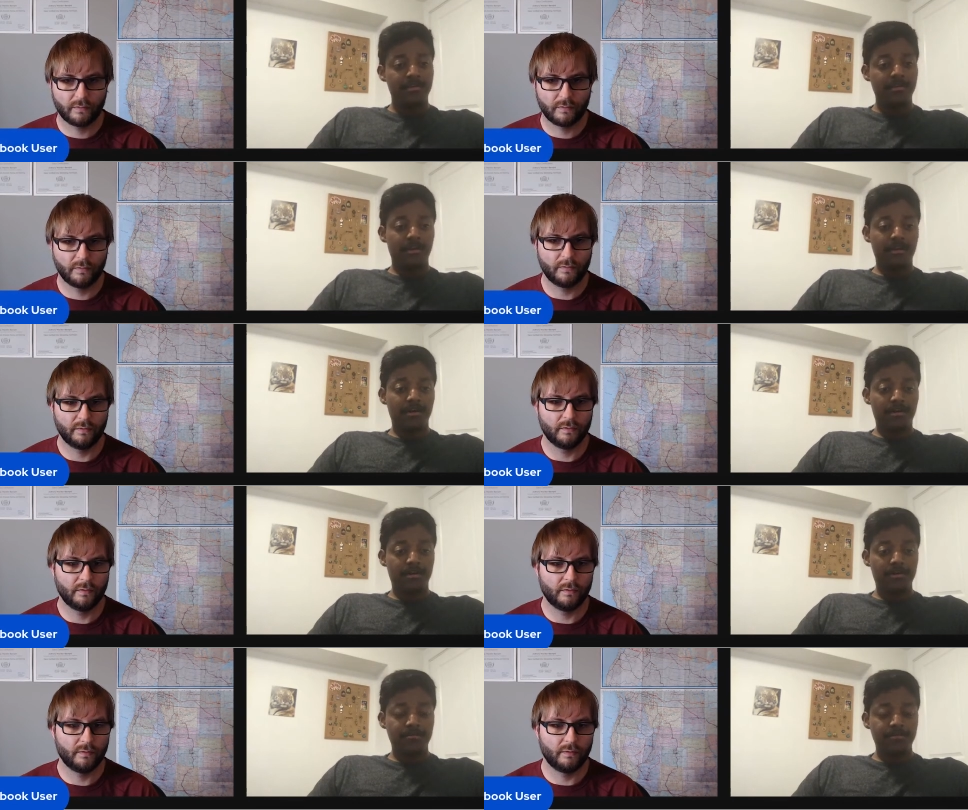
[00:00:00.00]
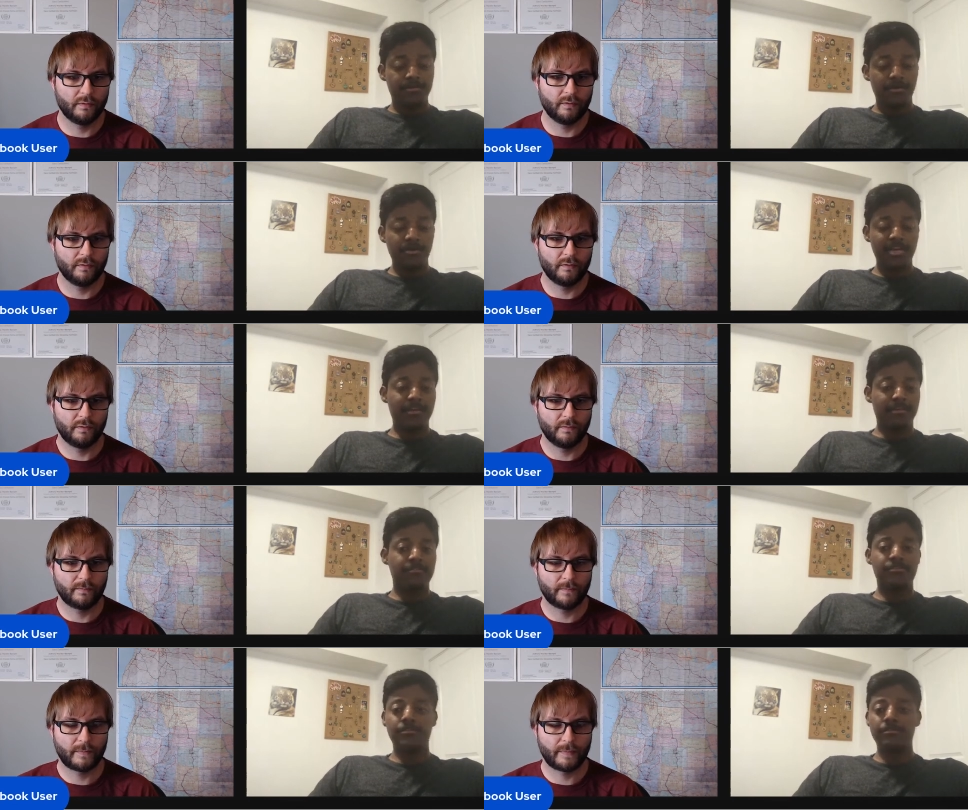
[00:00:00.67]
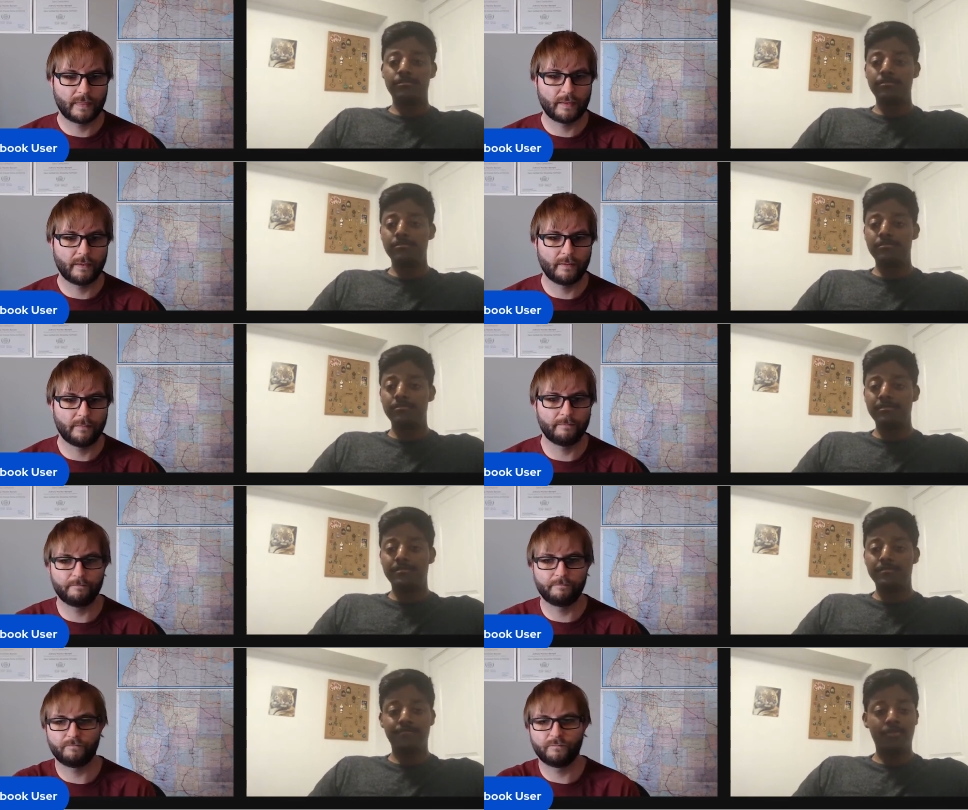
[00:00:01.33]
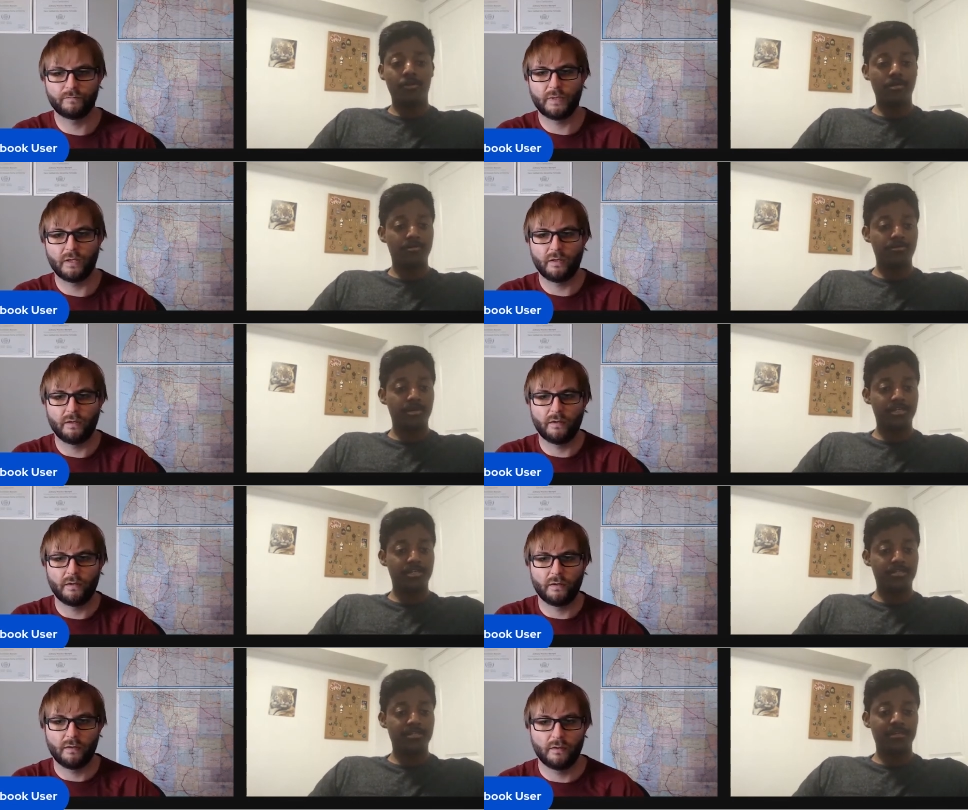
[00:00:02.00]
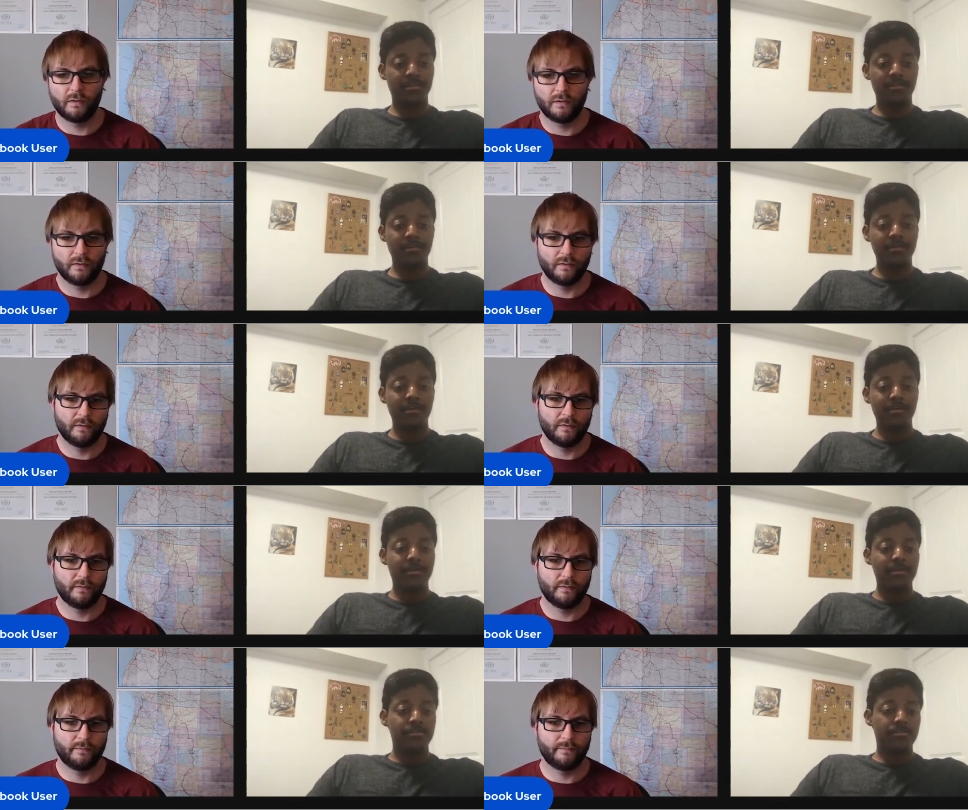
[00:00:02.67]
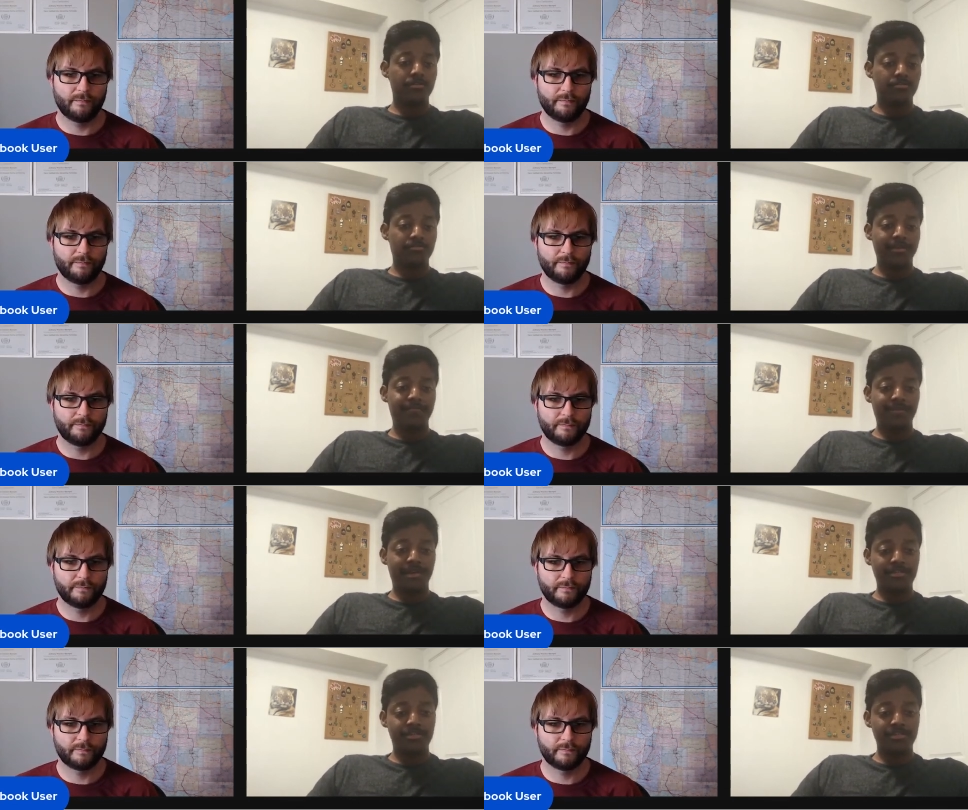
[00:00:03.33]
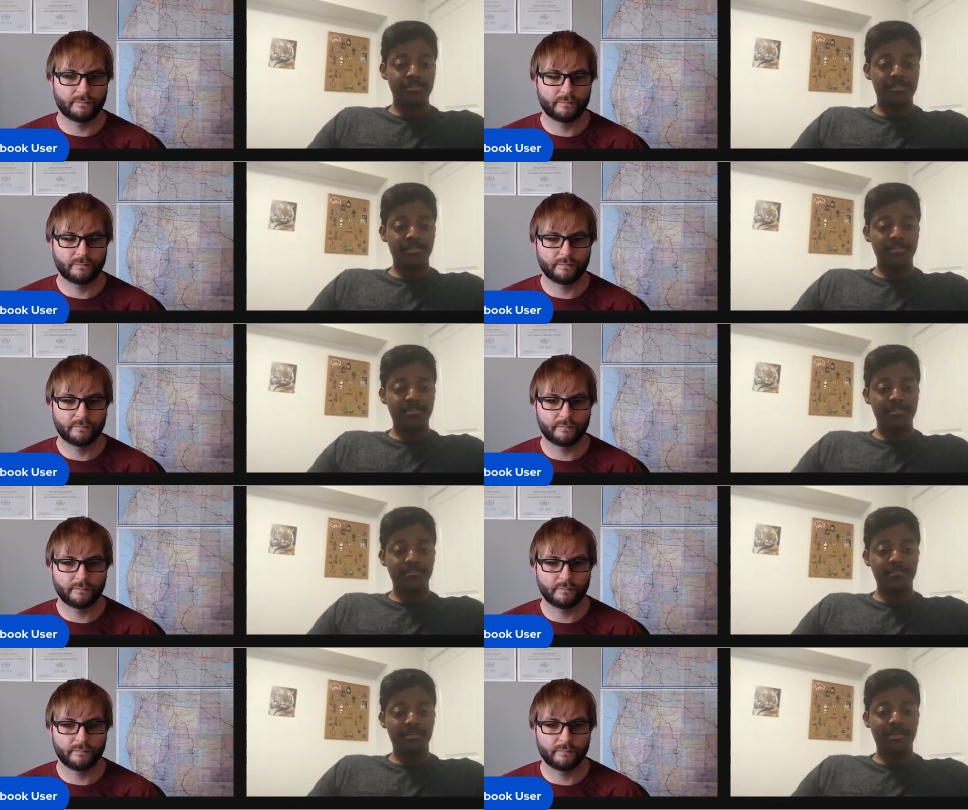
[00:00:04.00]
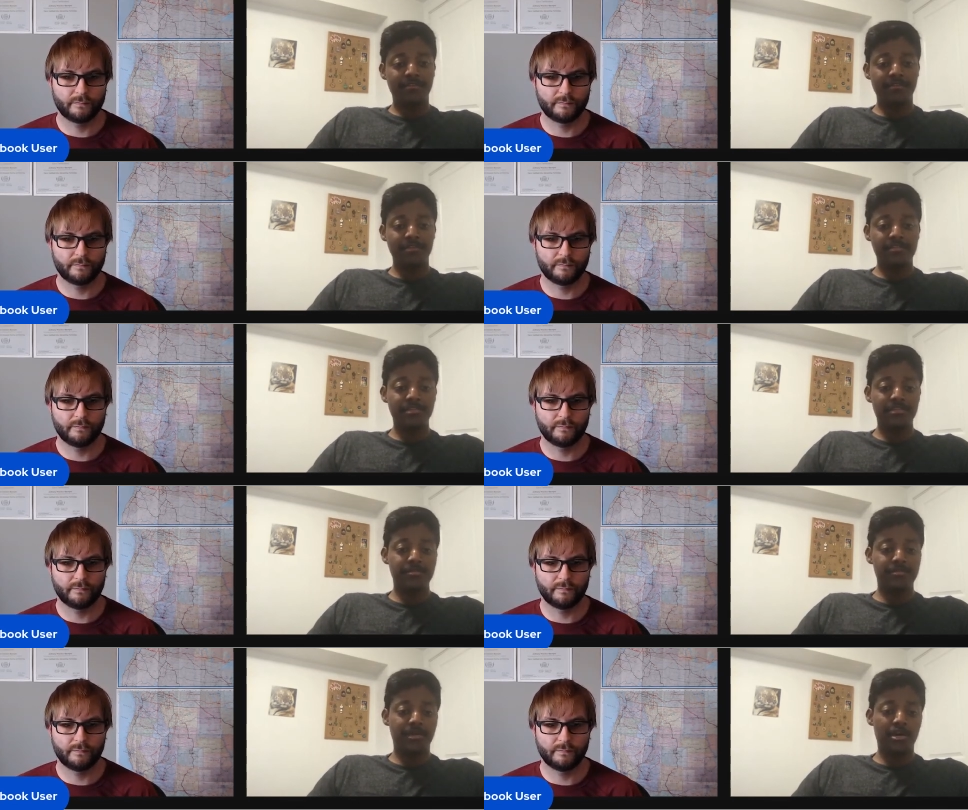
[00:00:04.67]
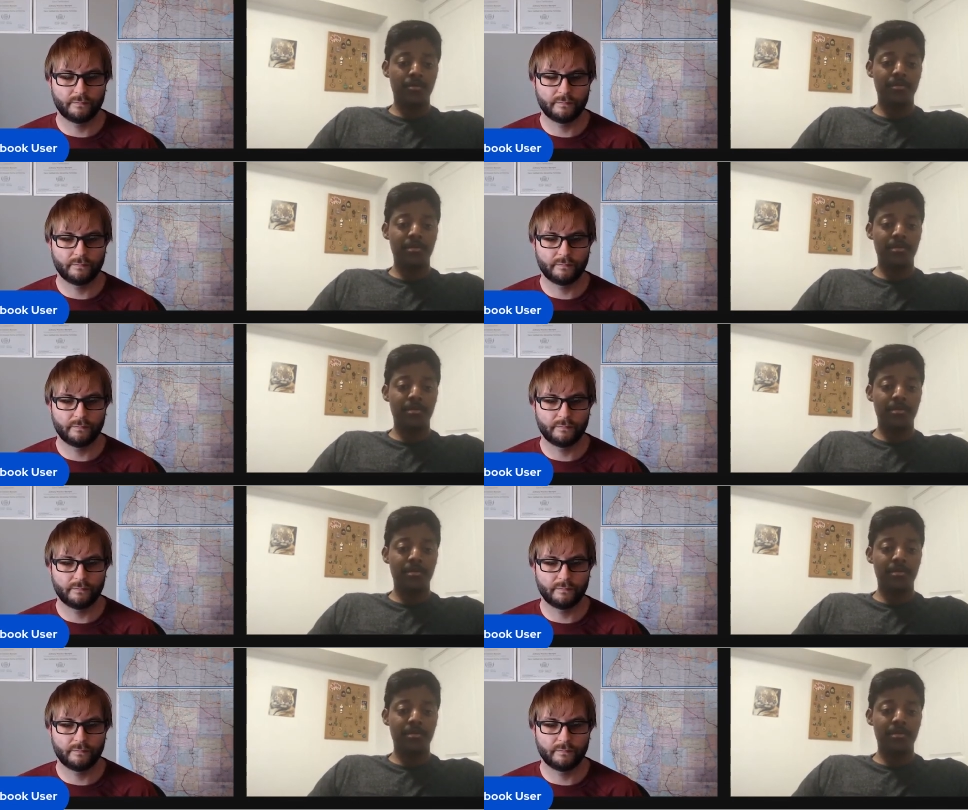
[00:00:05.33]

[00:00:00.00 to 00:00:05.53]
Speaker 1: Uh, okay, so follow up question here. So RentFaster is good to look at listings, but how